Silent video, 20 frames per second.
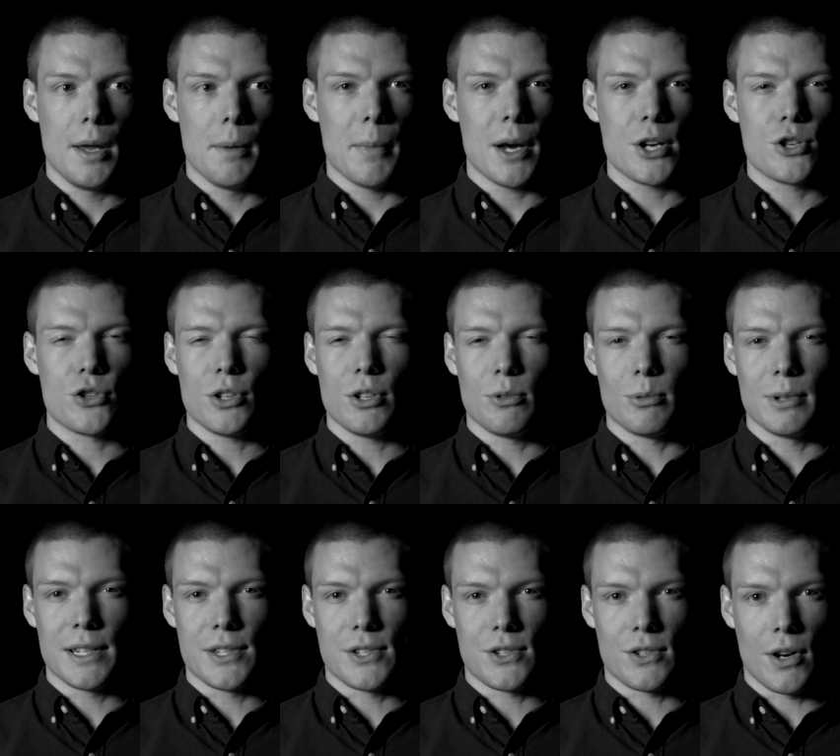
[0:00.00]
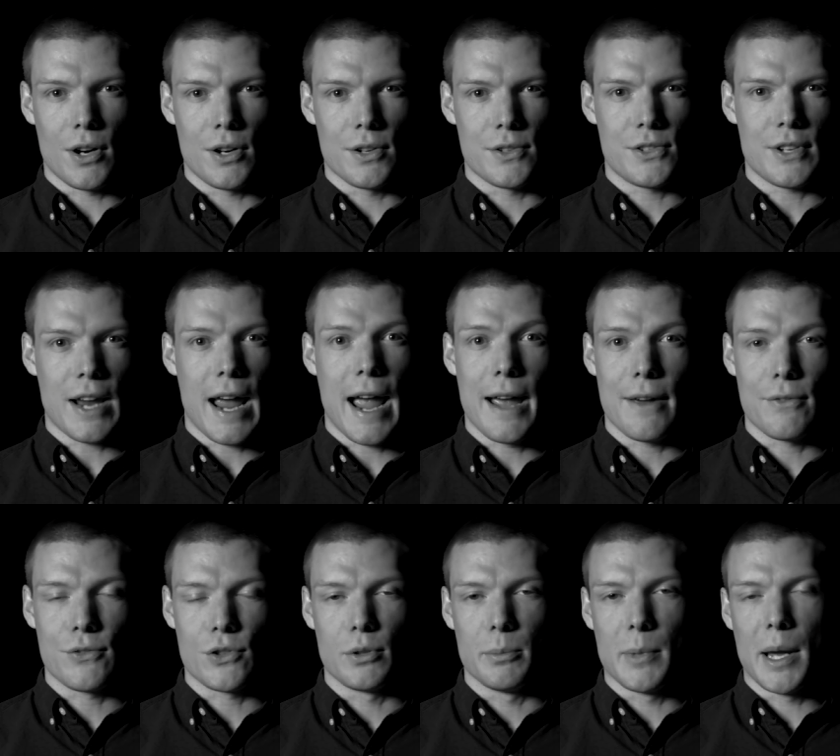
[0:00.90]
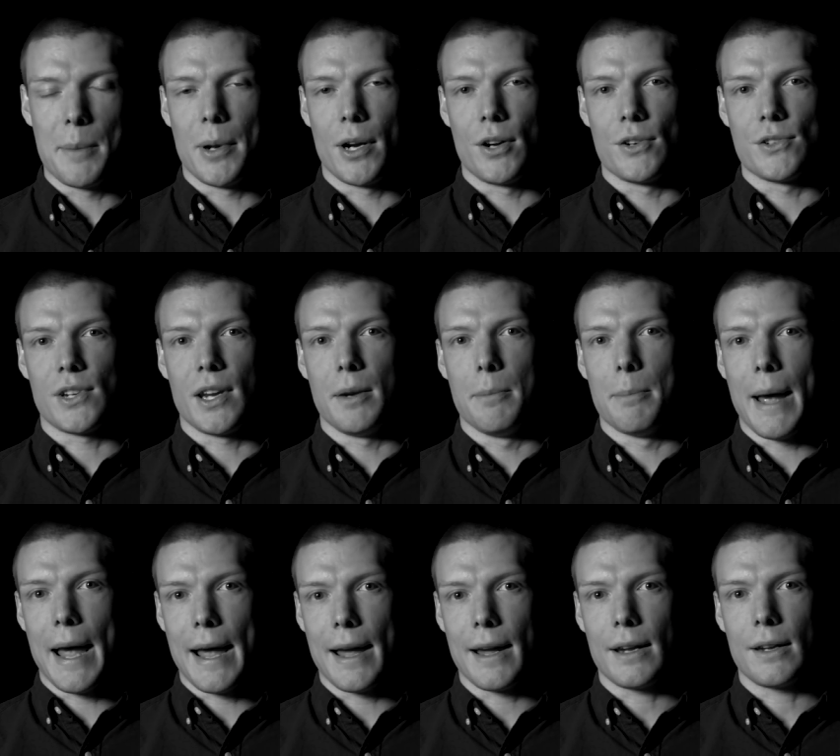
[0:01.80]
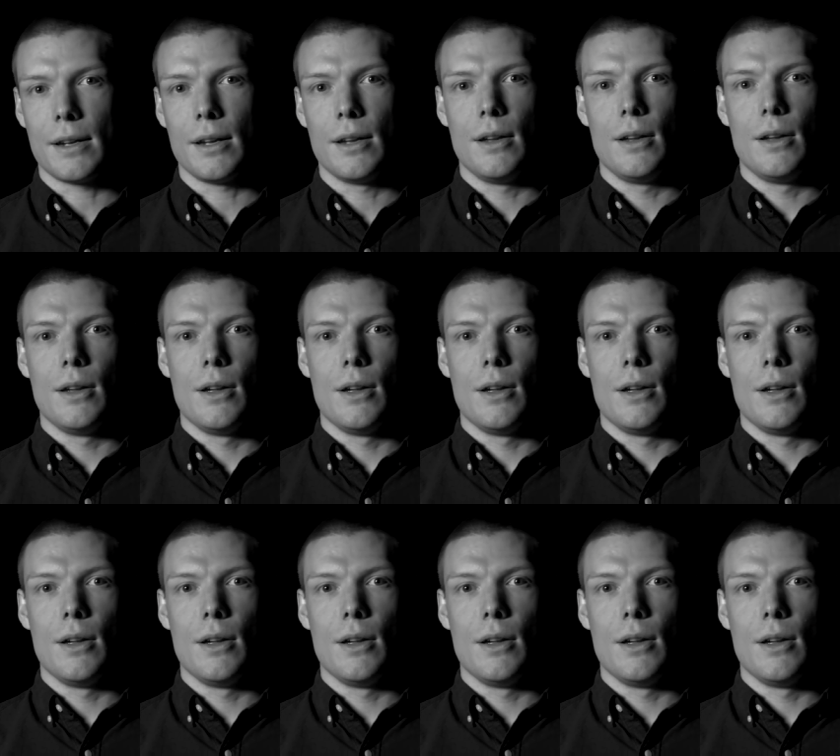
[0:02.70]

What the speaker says: My journey really starts after my parents came back